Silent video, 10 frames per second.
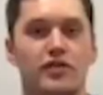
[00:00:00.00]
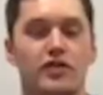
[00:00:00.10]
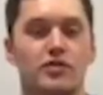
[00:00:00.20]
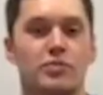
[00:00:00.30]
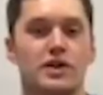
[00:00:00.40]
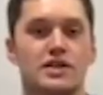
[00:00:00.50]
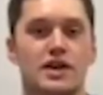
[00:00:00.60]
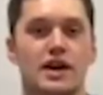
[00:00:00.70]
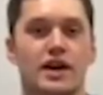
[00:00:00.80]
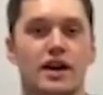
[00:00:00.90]
favorite place to
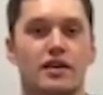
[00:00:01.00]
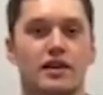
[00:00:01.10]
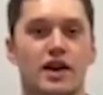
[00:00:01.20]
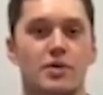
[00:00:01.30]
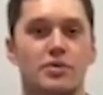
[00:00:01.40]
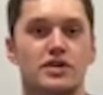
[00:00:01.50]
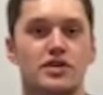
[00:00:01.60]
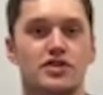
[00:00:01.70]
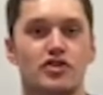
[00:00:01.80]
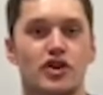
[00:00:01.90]
hang out on campus is
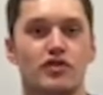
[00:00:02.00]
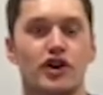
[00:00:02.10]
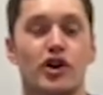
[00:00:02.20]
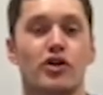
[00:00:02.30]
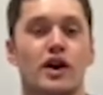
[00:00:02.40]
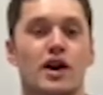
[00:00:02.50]
Servo.